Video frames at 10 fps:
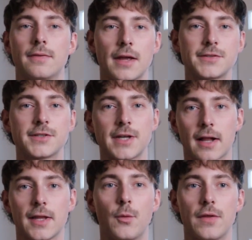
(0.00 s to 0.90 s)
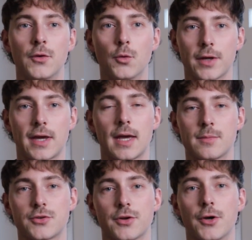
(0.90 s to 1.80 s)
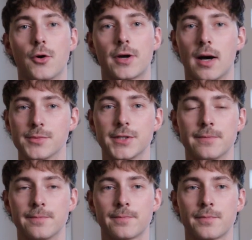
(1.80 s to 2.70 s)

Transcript: That's exactly where the Nordic hamstring curl comes in.